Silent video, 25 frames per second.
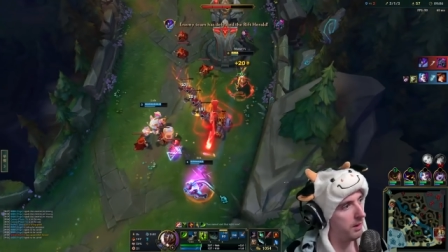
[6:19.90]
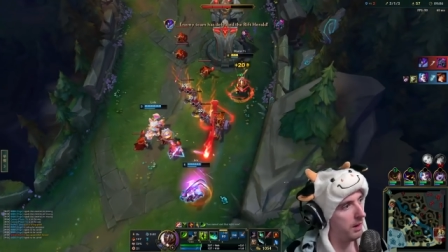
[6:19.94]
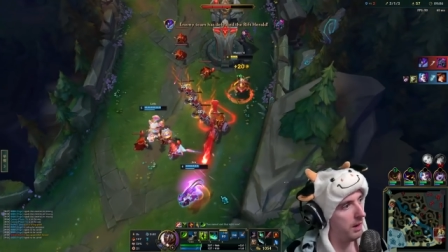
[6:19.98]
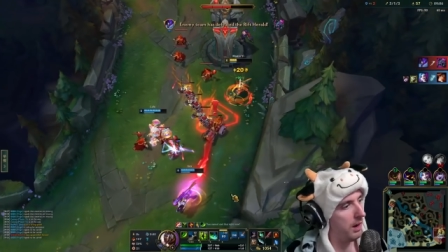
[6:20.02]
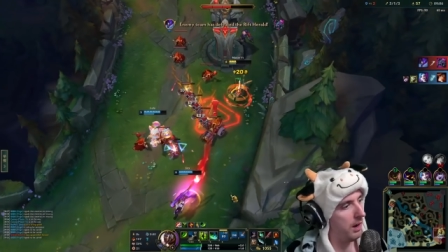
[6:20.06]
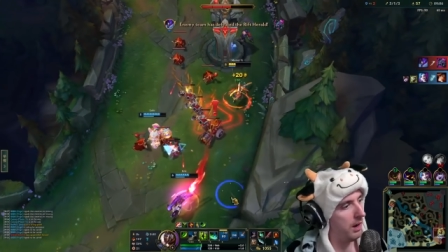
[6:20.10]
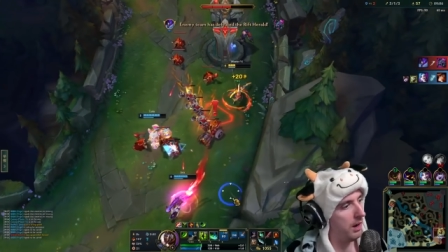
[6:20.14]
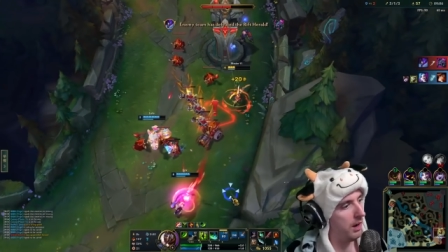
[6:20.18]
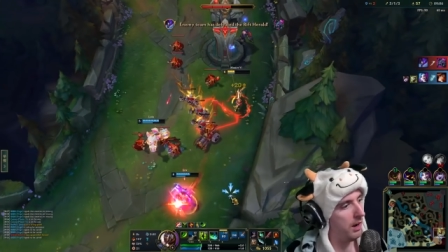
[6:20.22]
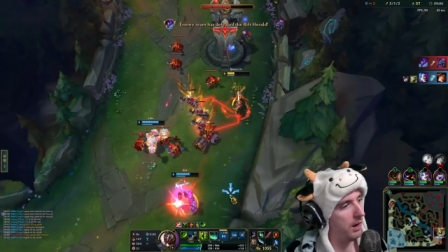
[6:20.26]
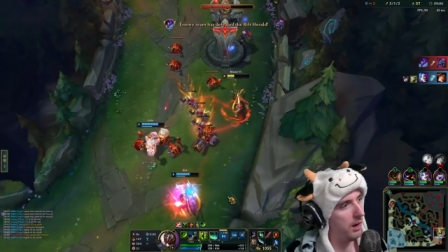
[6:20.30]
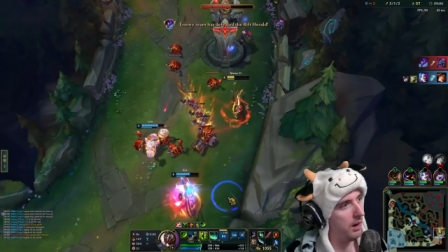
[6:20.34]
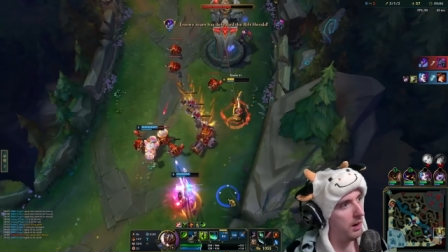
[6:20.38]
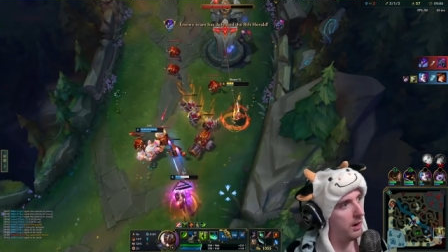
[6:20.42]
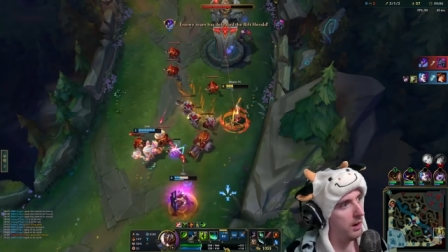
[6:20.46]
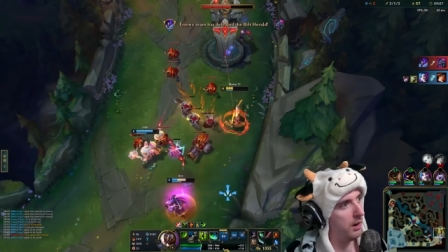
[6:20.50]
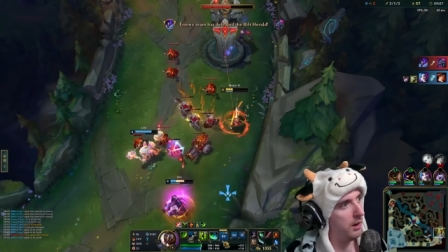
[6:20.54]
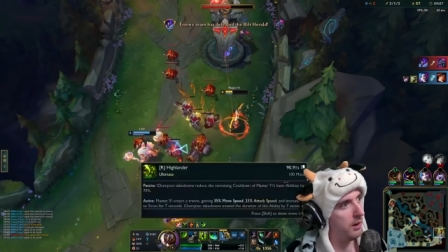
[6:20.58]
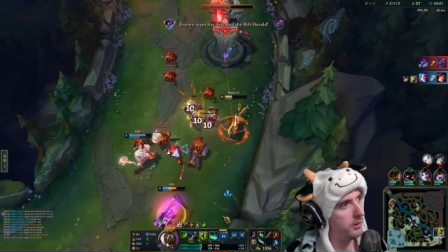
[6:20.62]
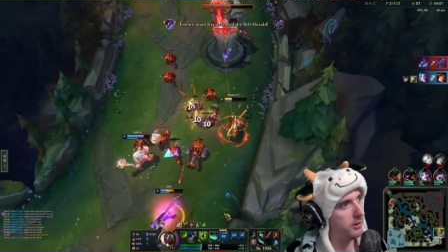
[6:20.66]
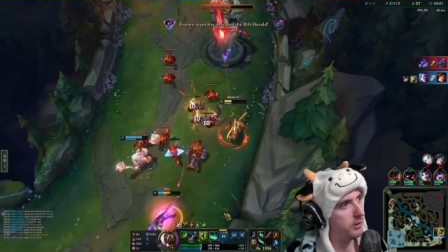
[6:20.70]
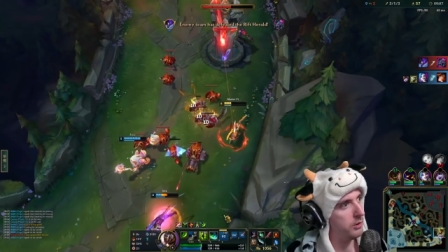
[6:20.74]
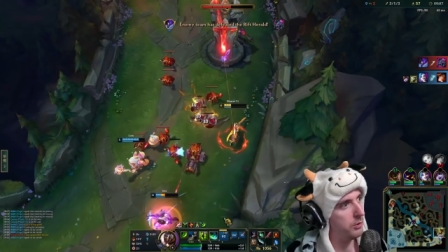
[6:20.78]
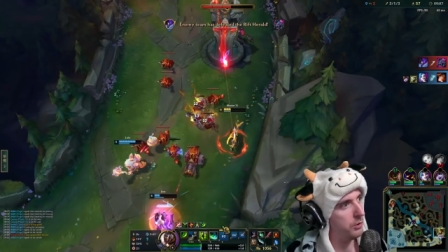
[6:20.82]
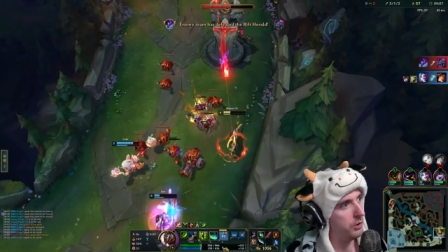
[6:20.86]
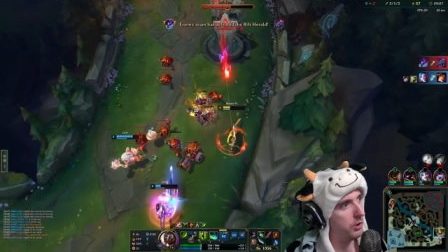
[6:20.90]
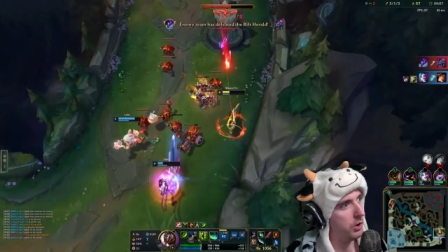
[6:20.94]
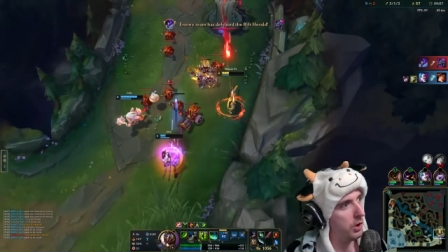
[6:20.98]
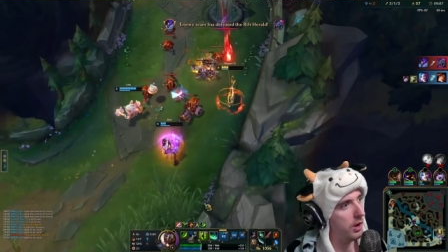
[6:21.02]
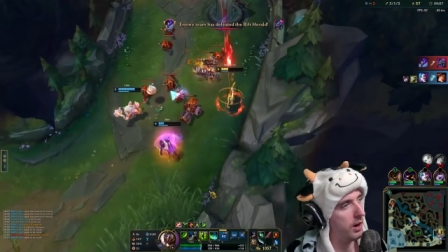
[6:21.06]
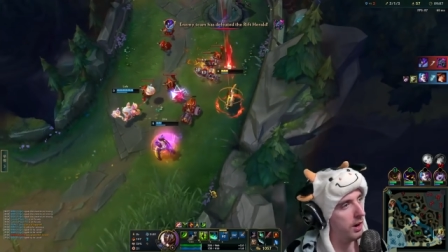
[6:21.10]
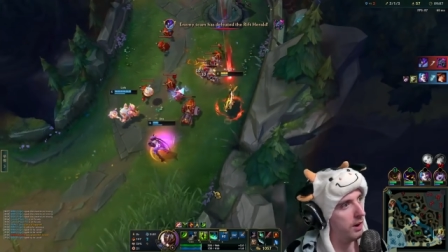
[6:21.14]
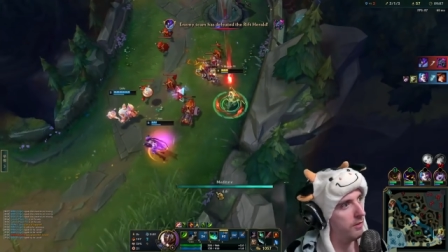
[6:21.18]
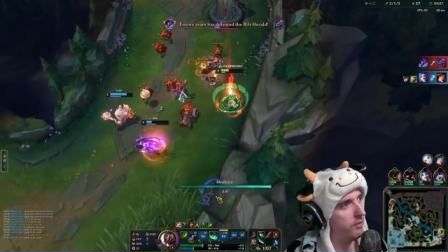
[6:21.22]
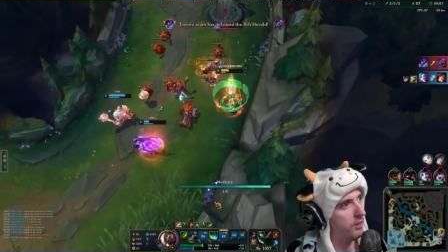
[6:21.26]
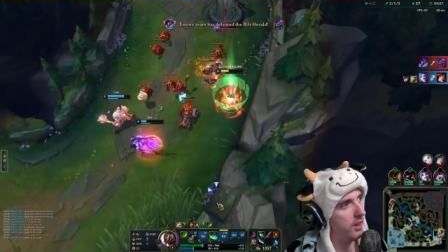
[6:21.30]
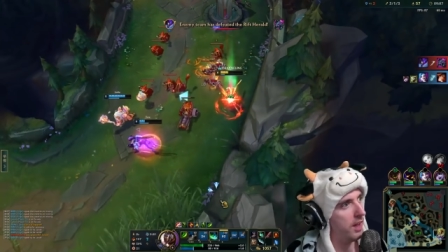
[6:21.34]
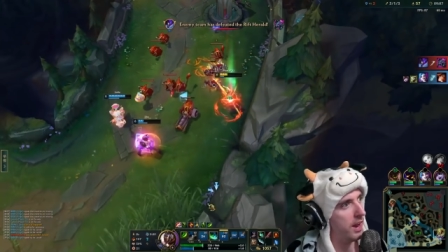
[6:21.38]
Uh, you could
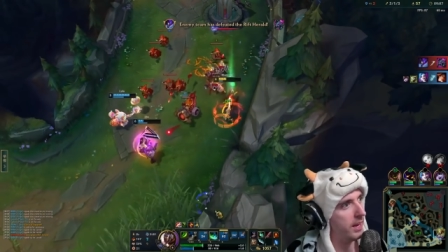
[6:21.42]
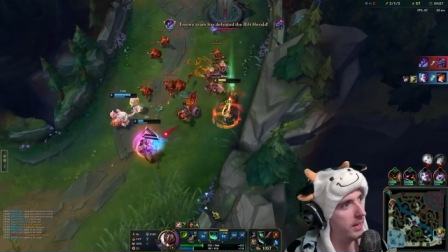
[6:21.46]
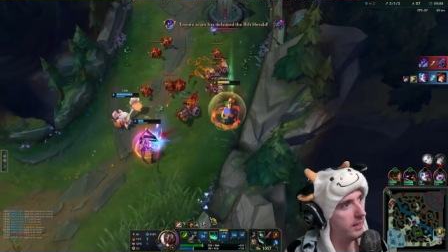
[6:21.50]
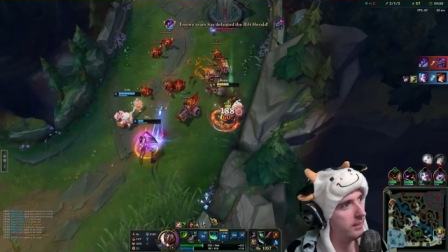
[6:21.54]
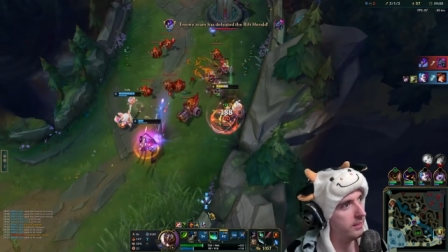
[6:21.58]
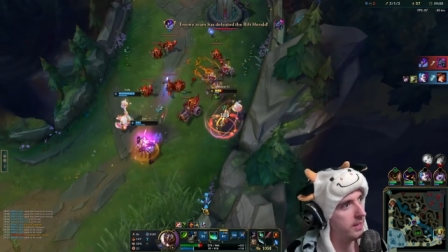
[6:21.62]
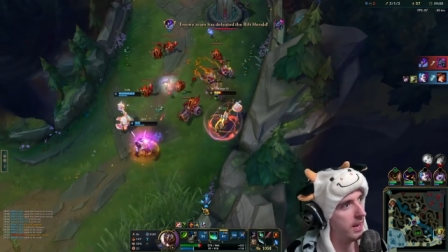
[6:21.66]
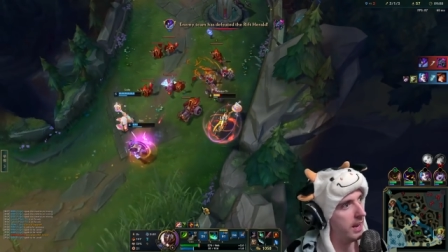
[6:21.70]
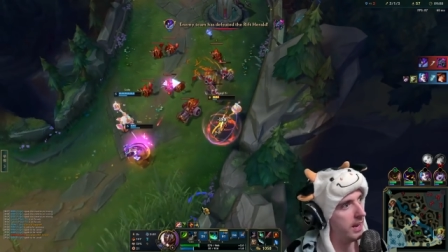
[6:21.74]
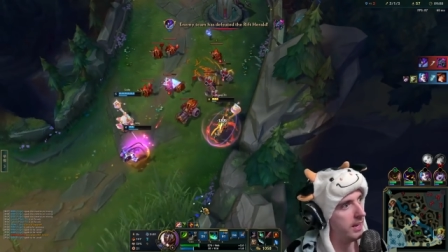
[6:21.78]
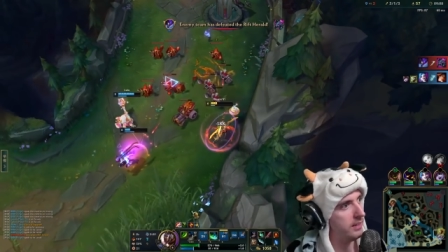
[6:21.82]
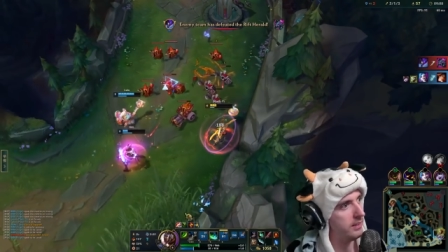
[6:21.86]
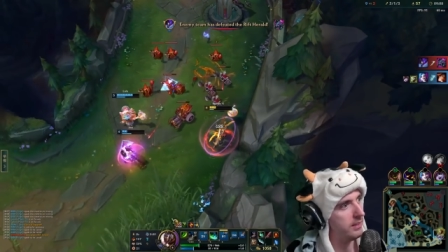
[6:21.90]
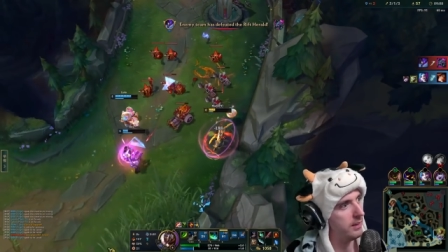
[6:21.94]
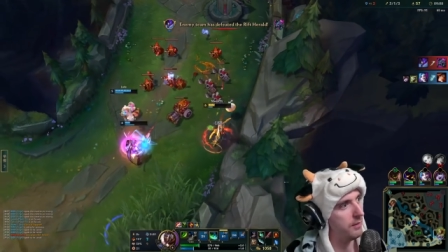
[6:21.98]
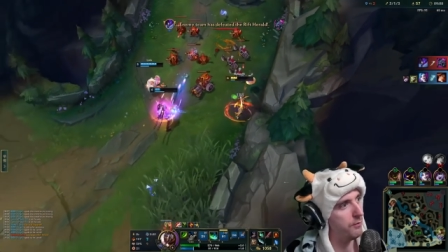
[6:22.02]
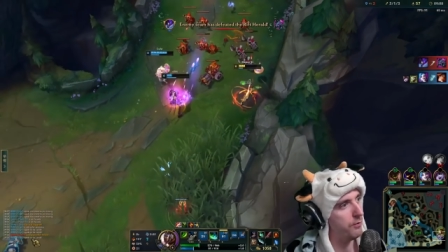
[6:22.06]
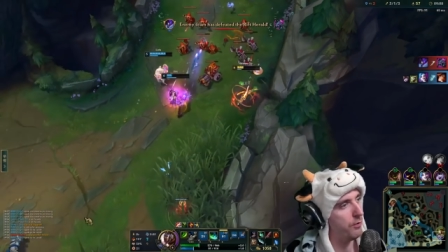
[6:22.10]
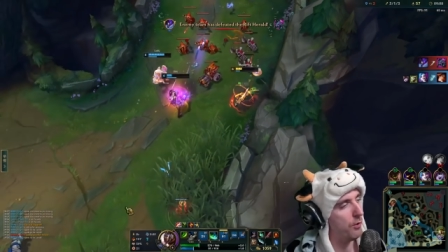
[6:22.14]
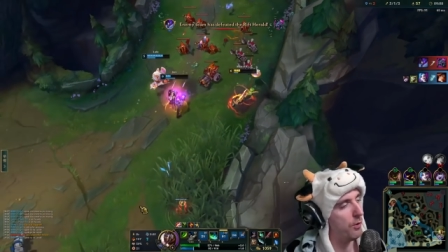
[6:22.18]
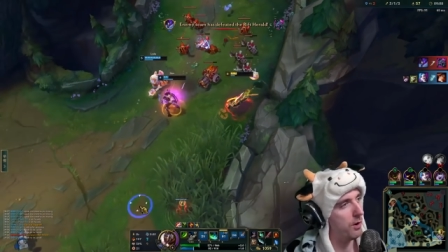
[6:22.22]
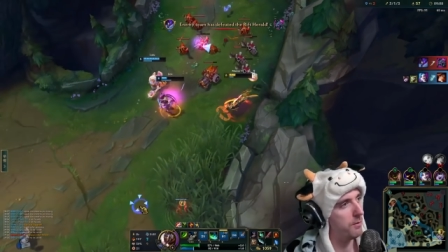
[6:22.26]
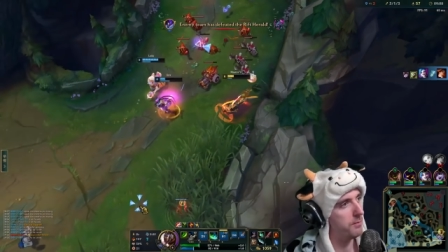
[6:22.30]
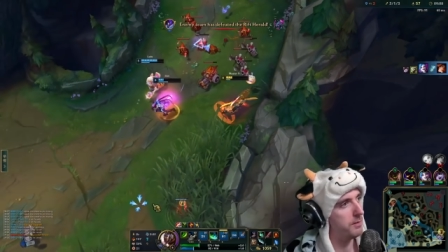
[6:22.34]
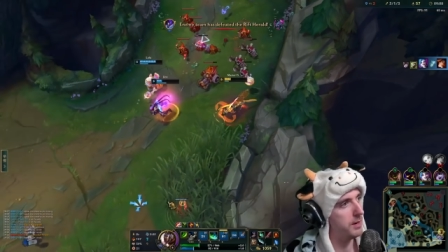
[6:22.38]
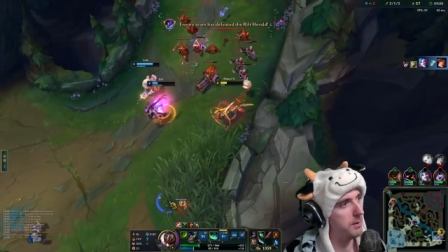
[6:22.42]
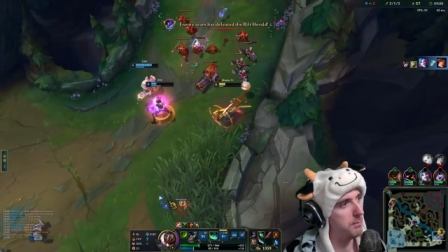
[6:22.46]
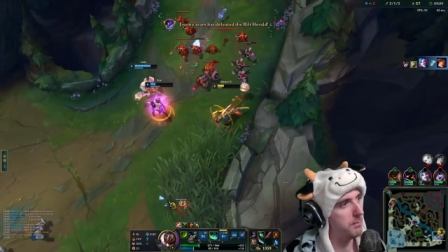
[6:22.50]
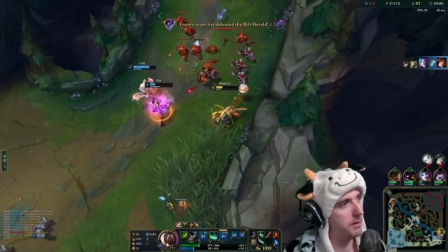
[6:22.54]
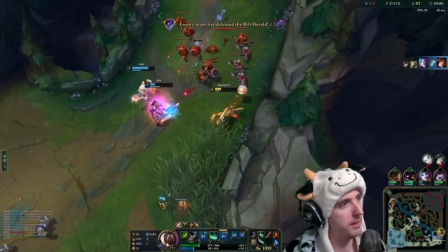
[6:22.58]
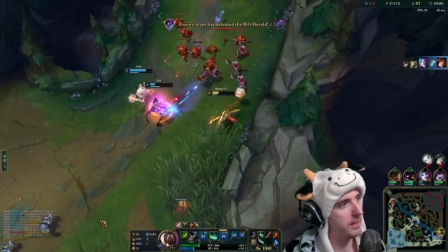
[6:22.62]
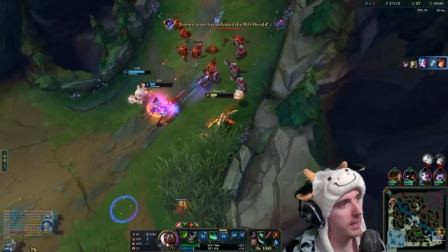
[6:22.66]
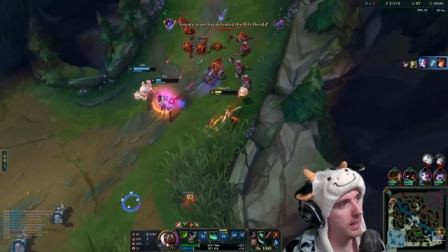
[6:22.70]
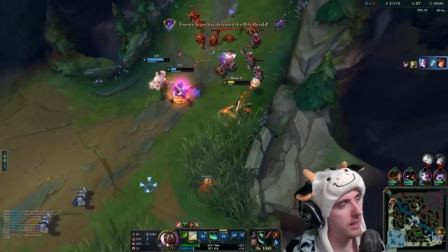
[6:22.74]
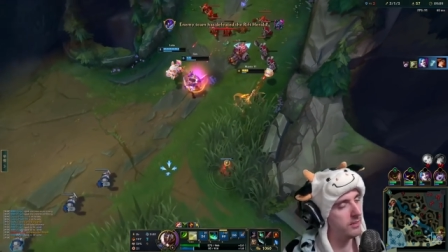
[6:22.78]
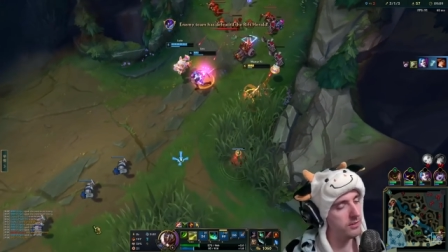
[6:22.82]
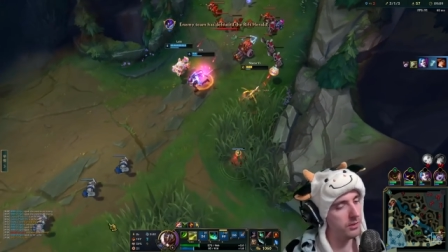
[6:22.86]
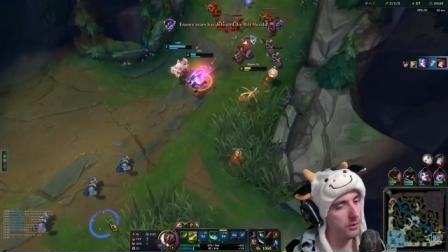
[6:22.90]
have like tanked it for me, but
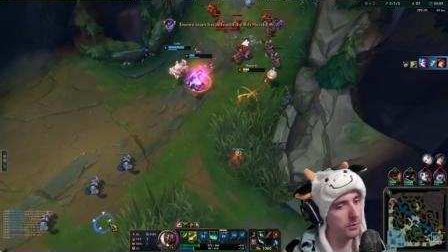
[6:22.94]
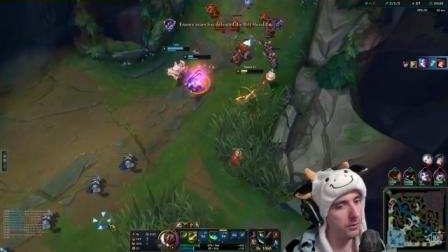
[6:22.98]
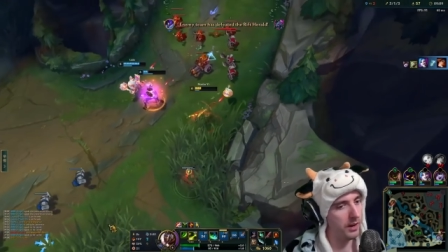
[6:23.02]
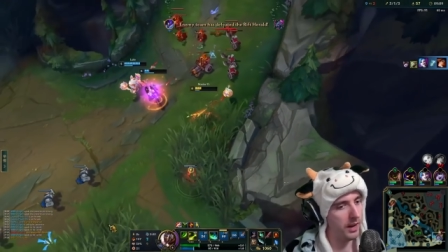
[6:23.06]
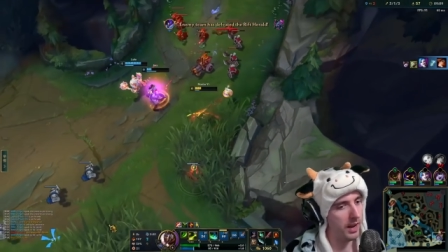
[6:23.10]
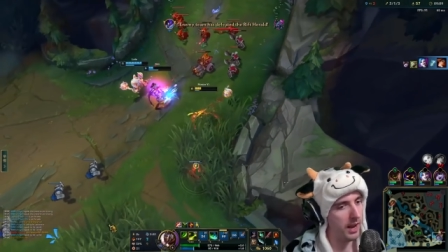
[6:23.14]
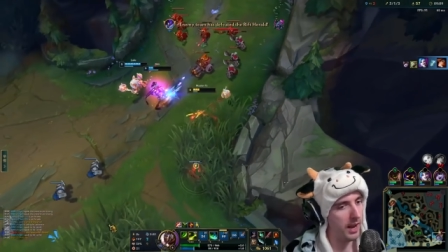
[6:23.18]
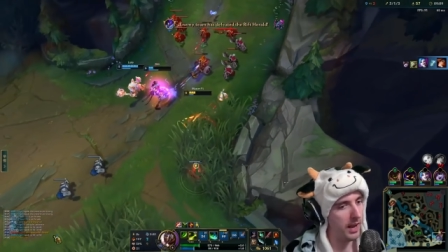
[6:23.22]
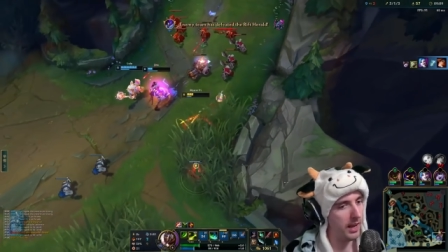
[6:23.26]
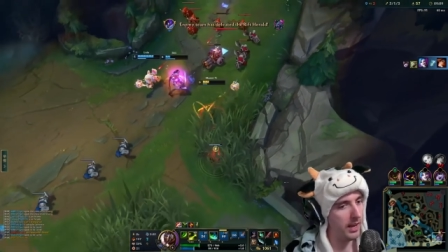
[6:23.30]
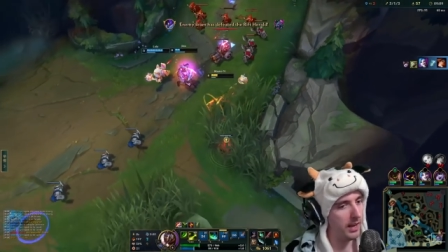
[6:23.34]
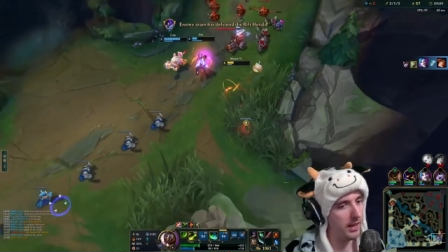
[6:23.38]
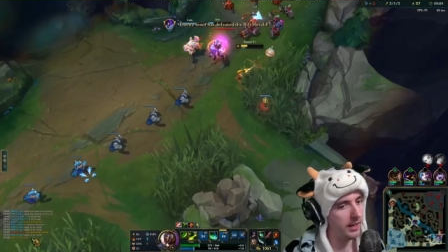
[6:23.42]
that's okay.